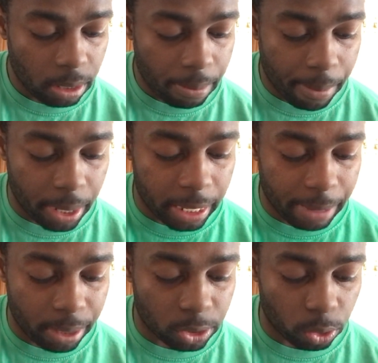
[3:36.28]
Malik
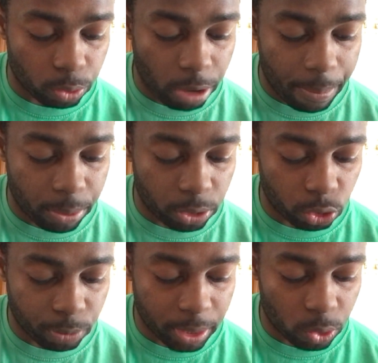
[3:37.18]
Monk scored 12 points,
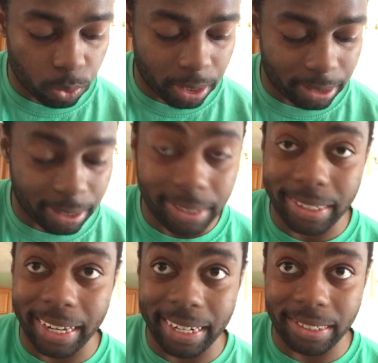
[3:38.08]
3 rebounds, 1
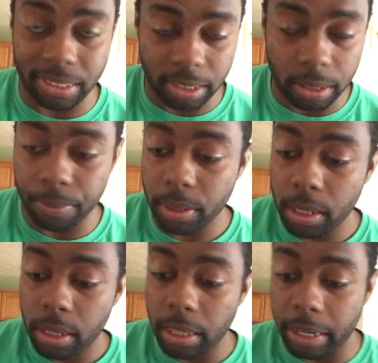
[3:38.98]
assist, and a steal.
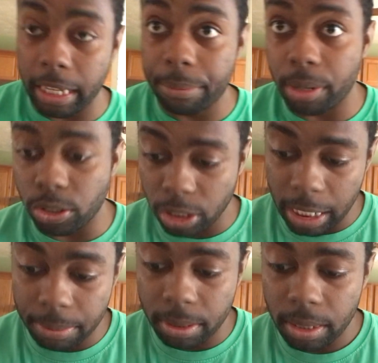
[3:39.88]
Now, Kareem LeBron
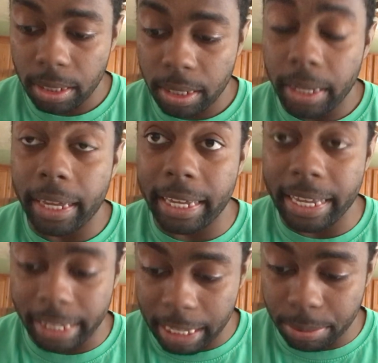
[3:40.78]
James, he
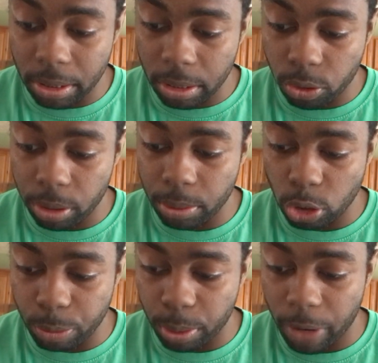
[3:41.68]
eclipsed Kareem
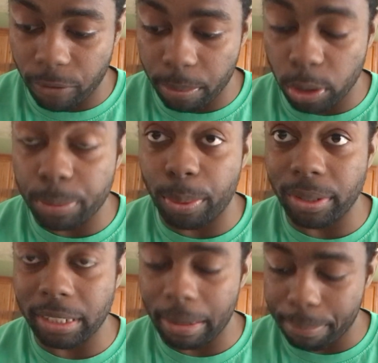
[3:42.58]
Abdul-Jabbar for most
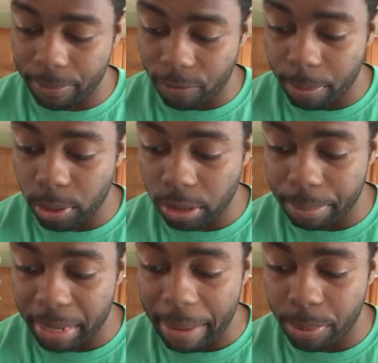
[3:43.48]
points for most
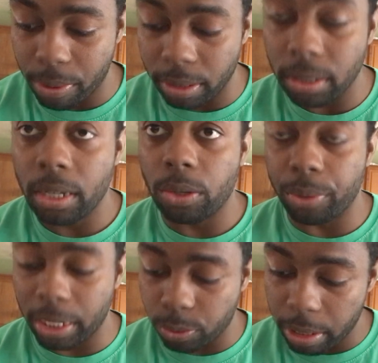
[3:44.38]
combined points.
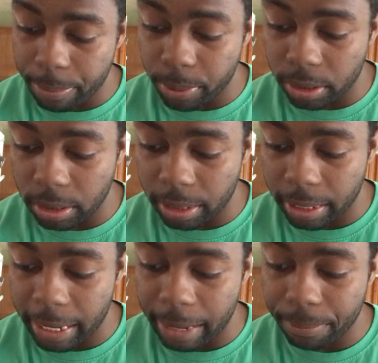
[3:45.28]
We had 21 points in the
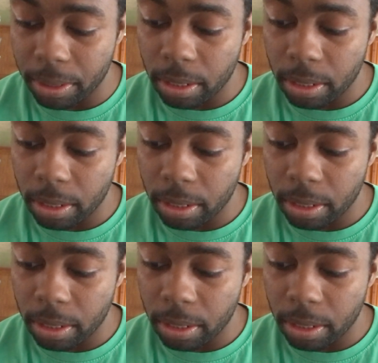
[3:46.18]
game